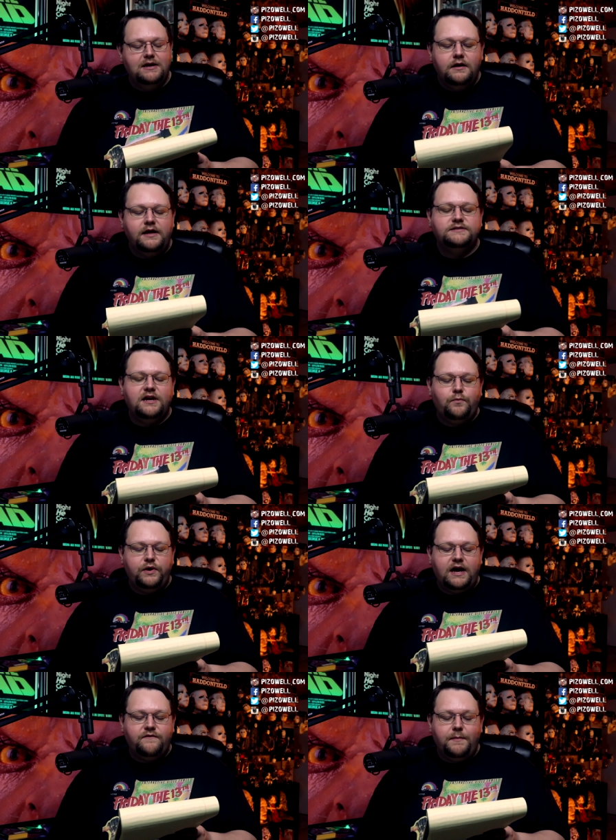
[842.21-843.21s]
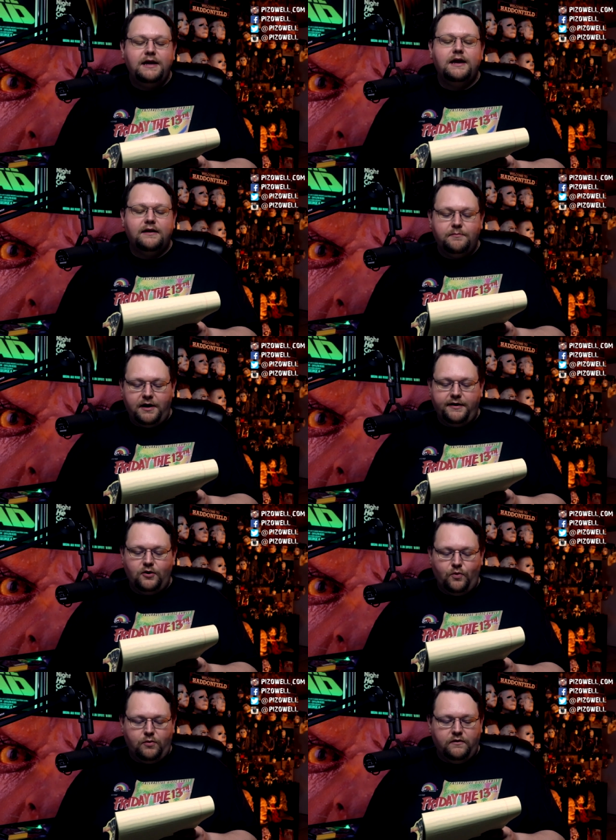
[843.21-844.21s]
Next up, we have Making an
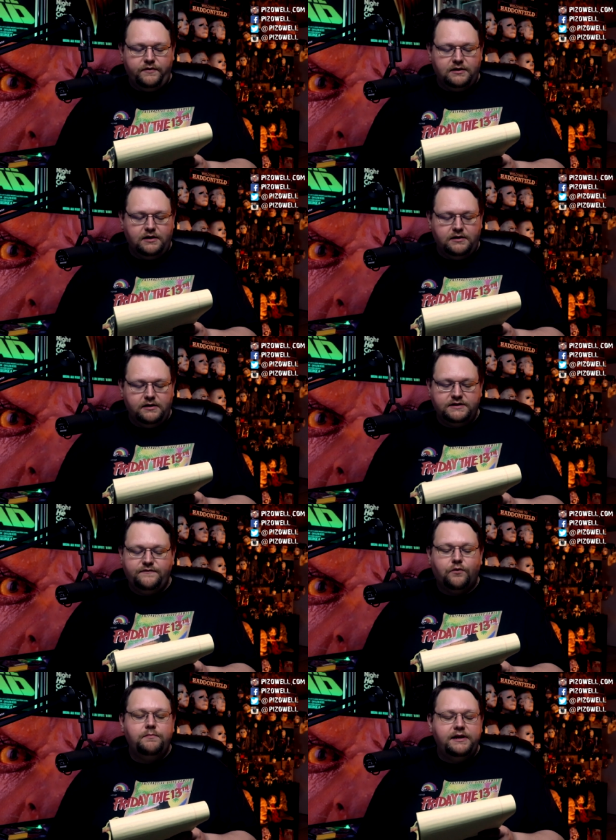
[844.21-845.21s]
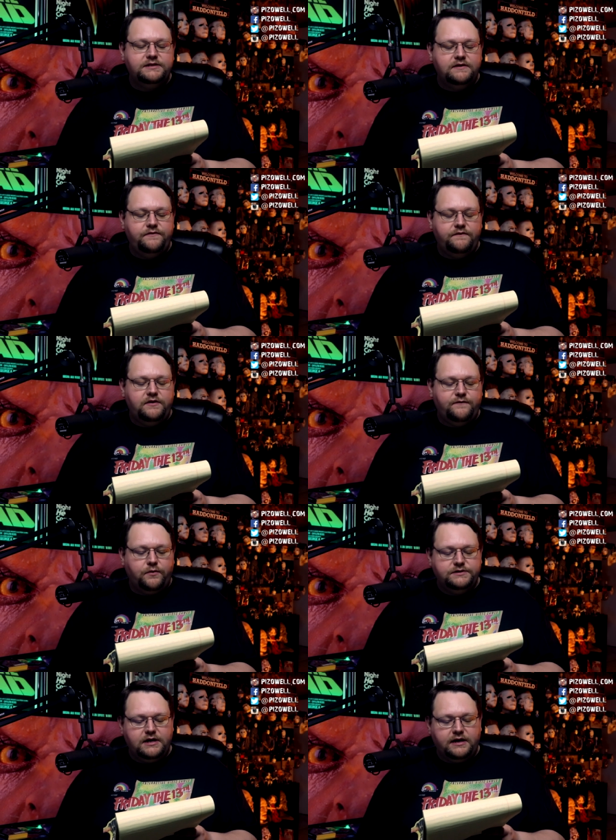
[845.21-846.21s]
American Werewolf in London. It's 4 minutes and
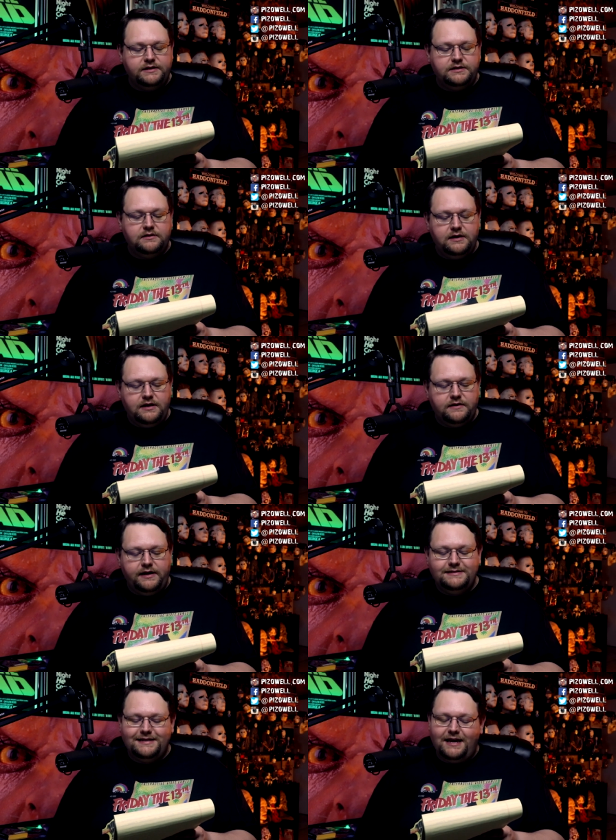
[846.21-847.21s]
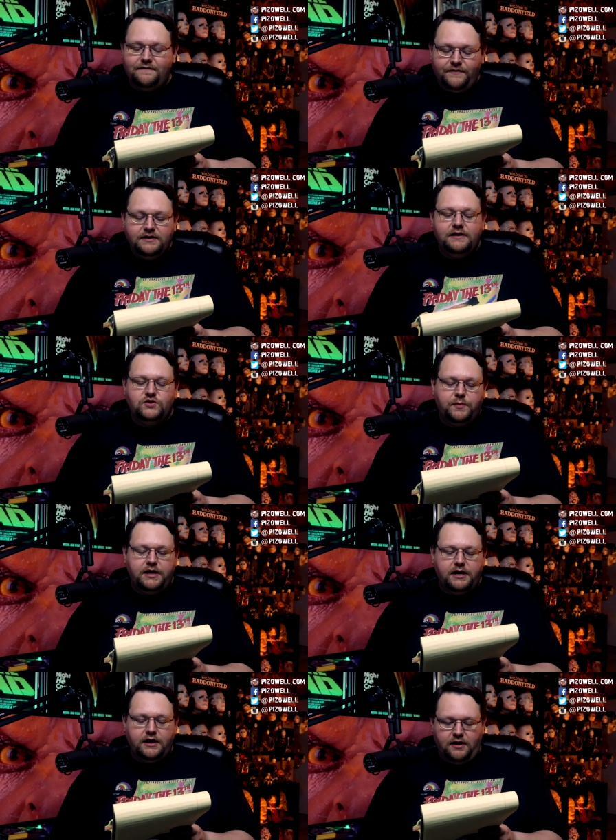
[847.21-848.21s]
54 seconds in length. It's a vintage
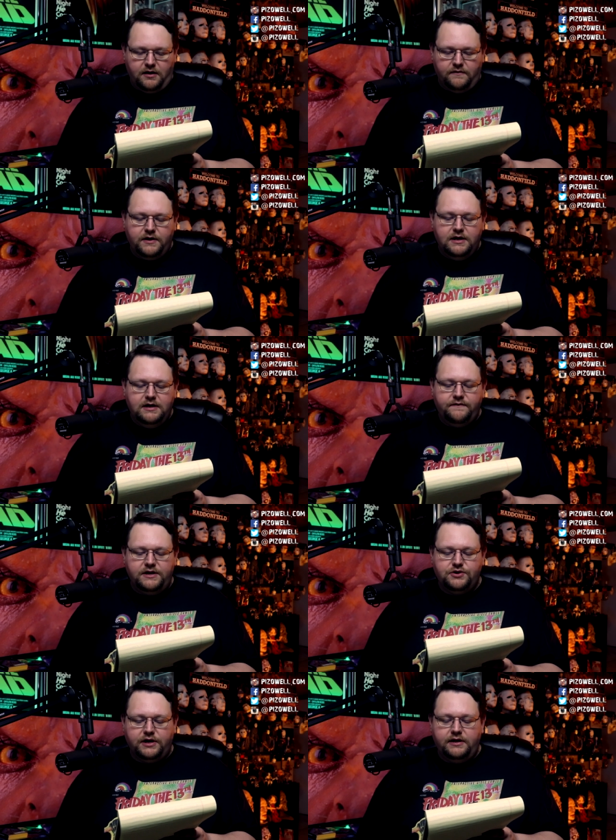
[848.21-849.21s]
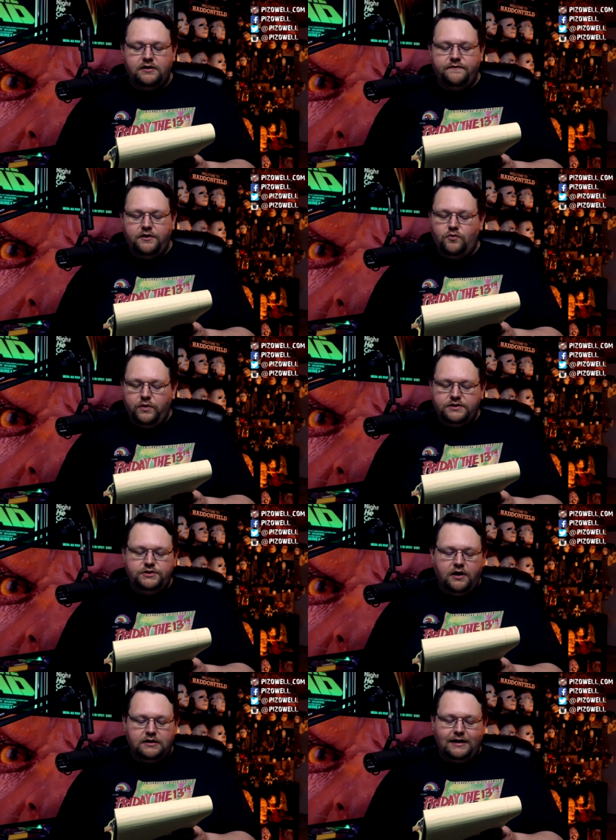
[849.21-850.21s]
making of featuring an interview with
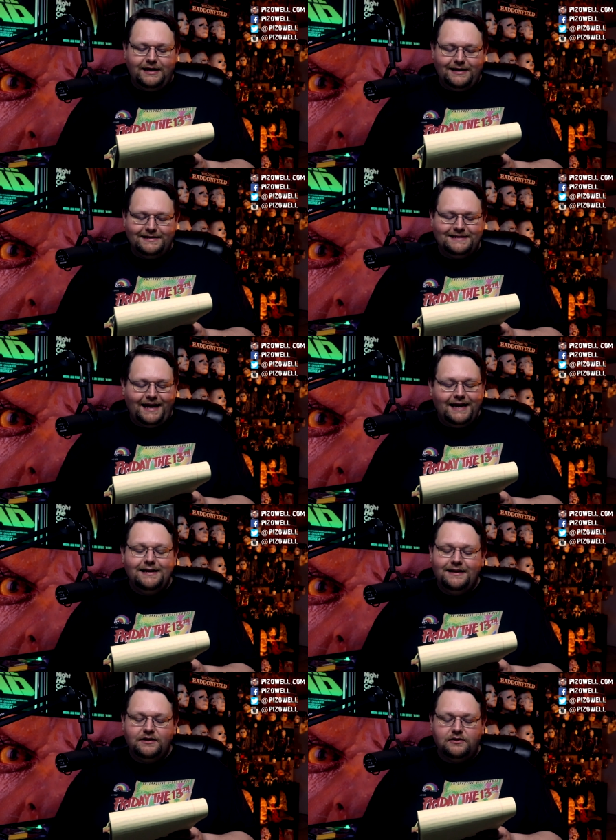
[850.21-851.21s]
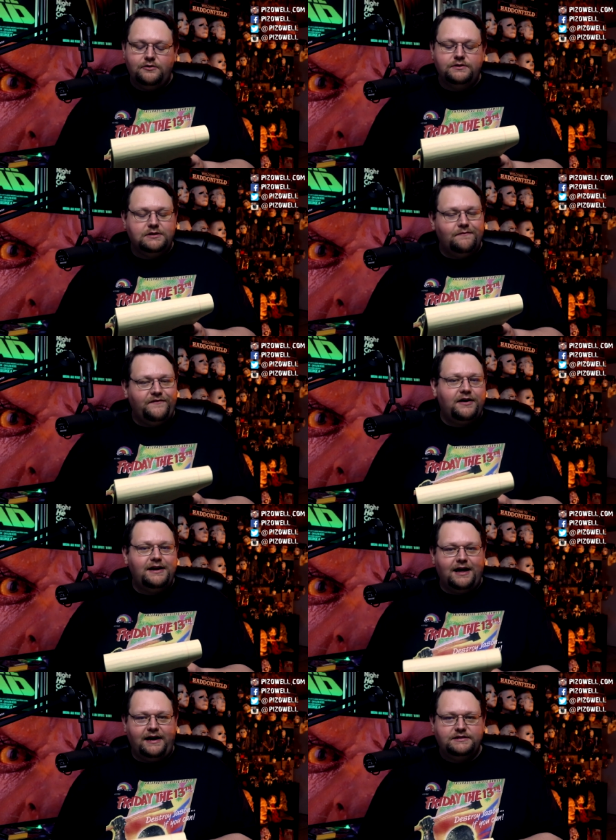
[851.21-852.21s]
John Landis, and it includes some very
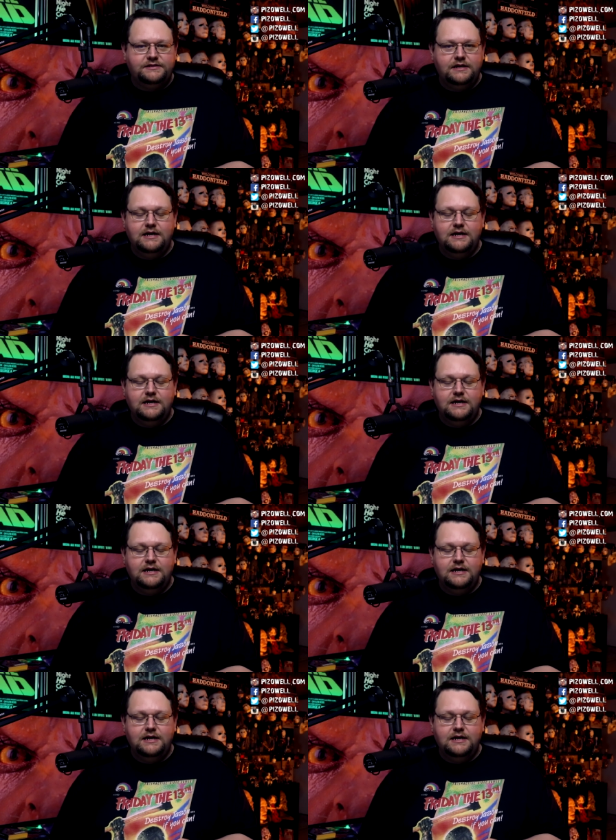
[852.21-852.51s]
nice